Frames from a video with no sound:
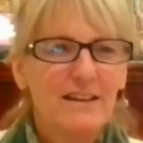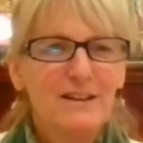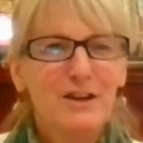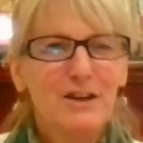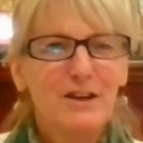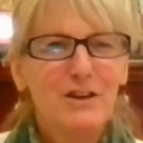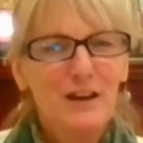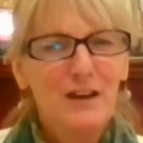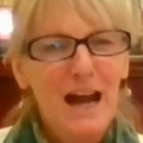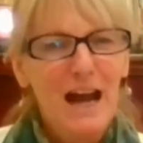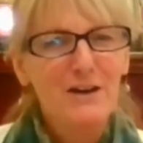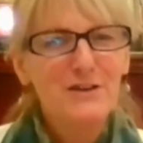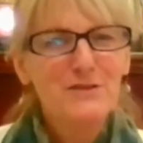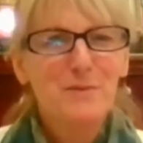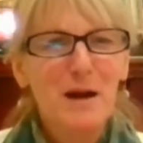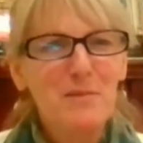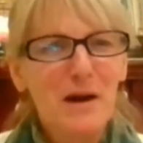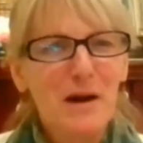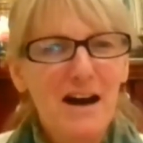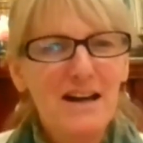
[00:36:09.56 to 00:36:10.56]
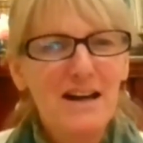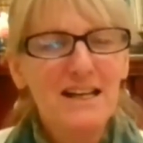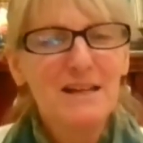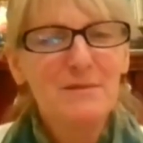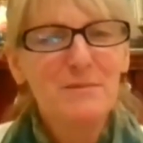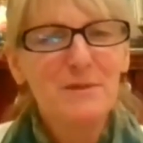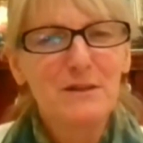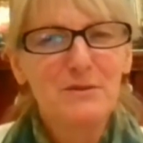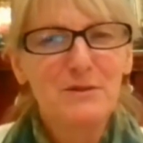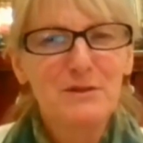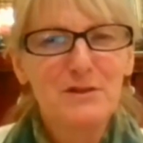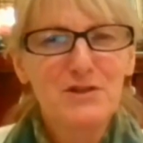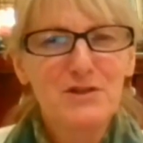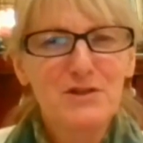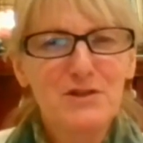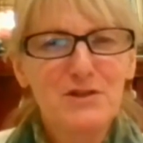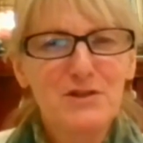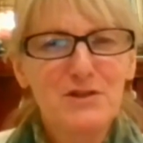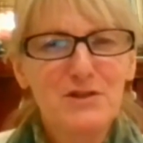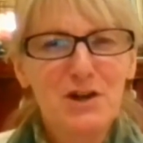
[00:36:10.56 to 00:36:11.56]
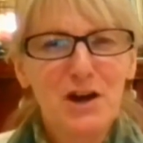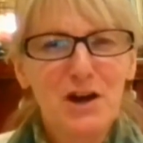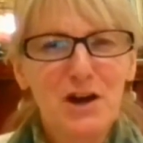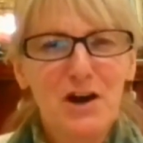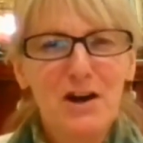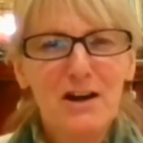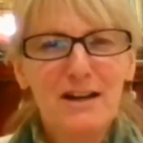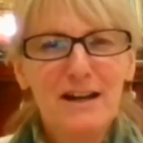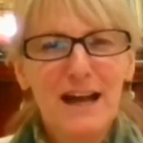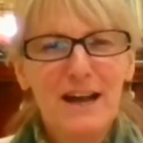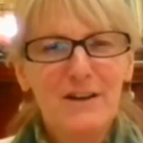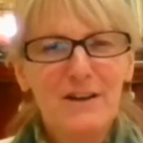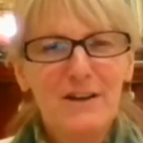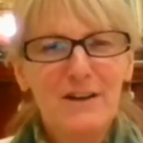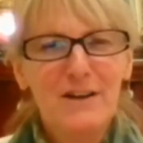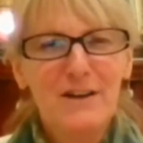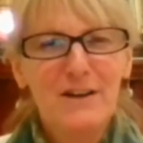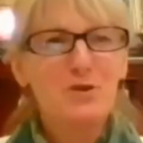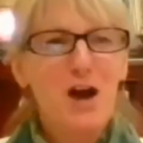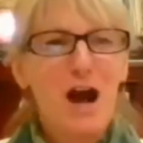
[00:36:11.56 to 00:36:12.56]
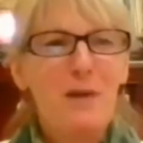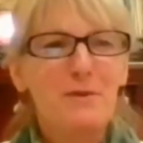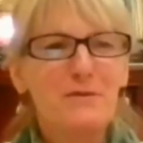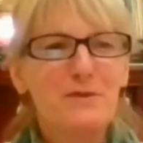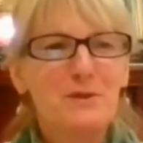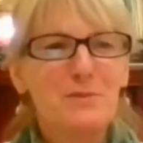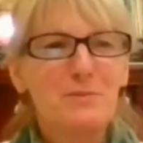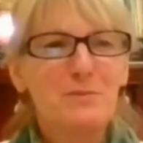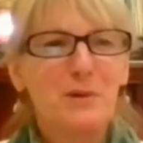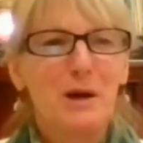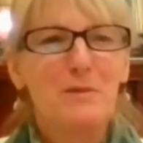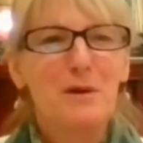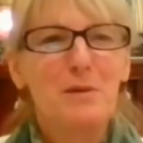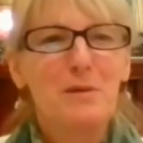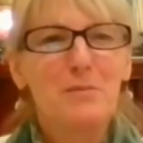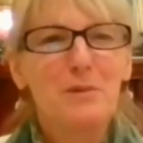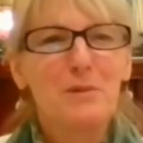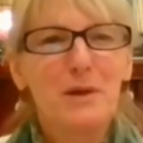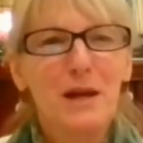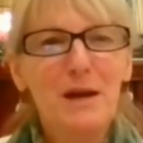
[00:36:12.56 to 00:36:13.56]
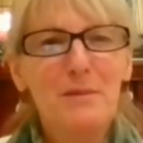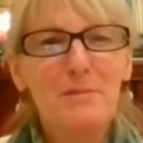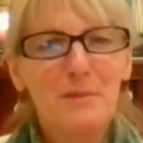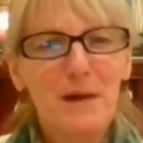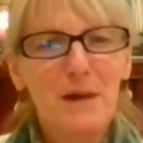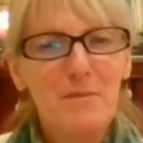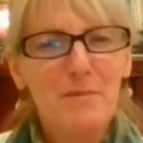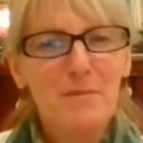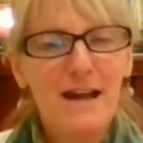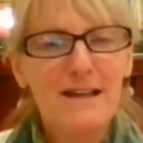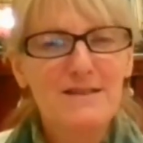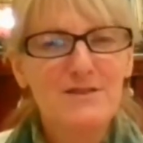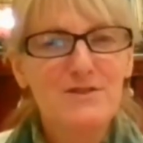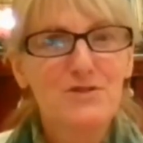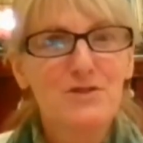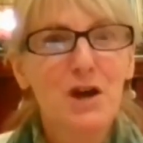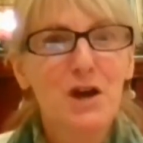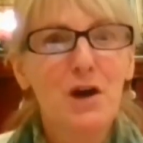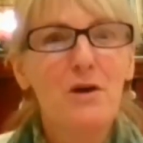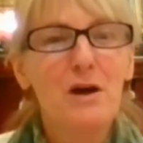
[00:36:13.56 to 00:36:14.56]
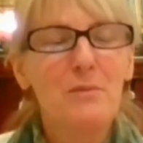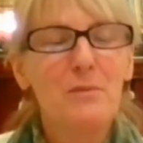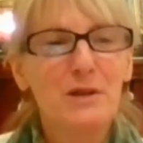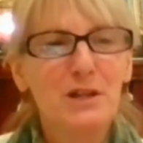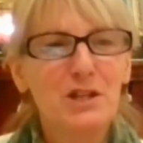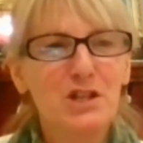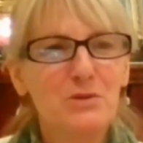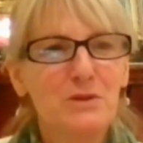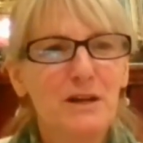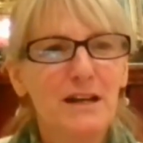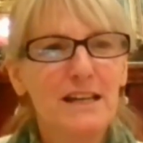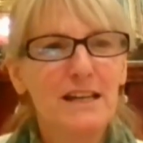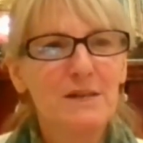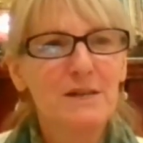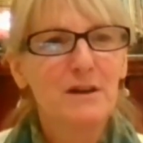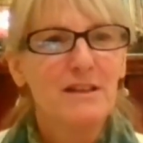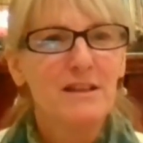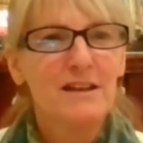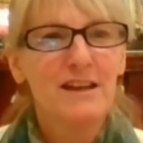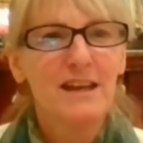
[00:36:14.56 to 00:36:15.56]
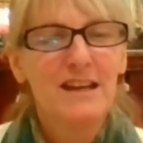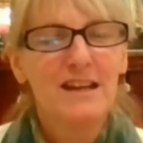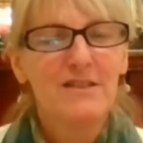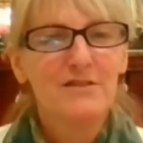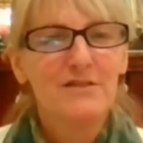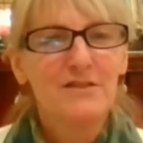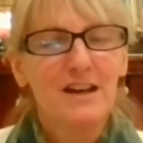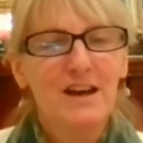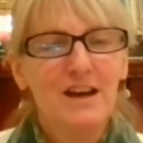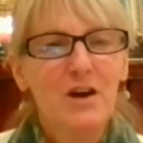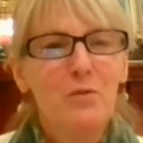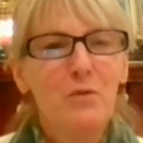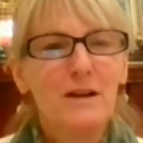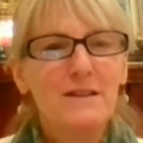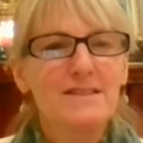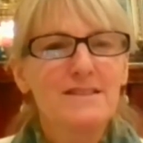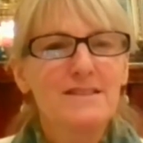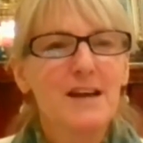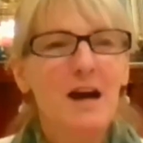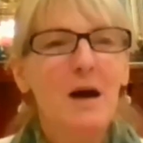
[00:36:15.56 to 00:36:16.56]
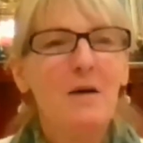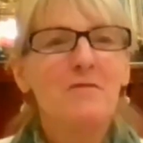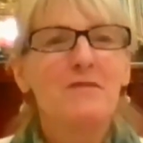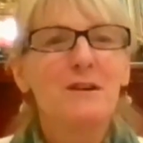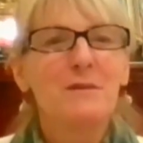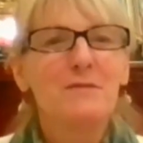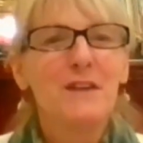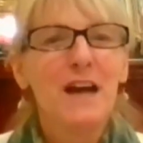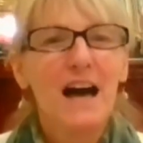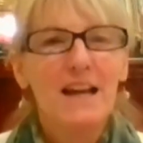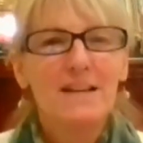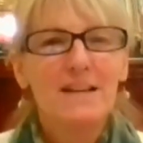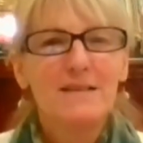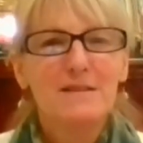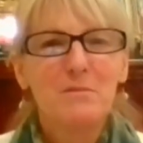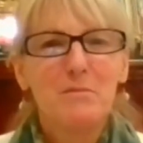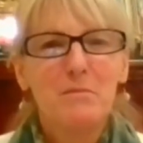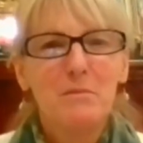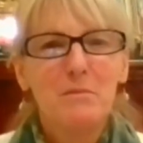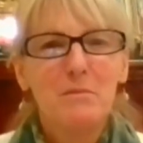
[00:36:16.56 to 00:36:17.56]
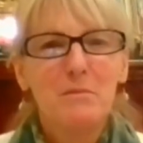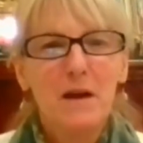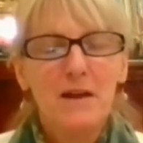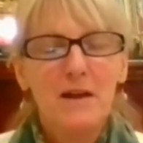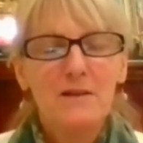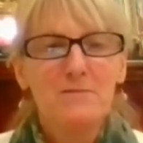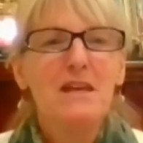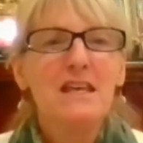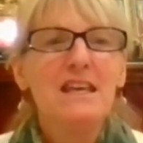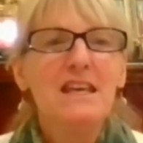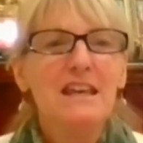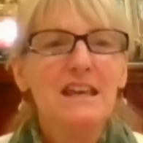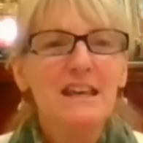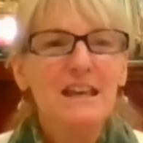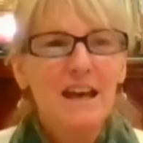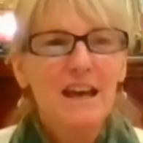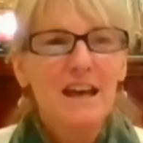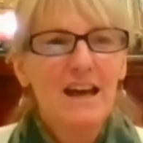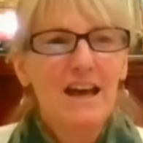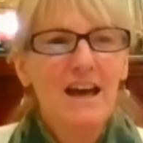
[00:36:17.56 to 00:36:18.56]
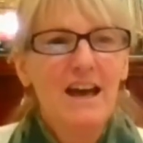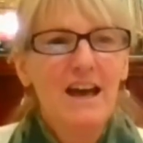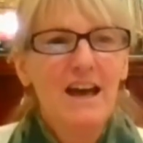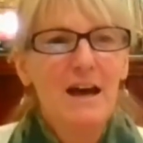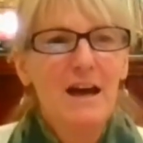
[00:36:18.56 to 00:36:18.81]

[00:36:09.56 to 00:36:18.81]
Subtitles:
you know, now it's my body, but it was started out of a drop of sperm and blood, but my mind's so habituated with thinking of what's come from that as me.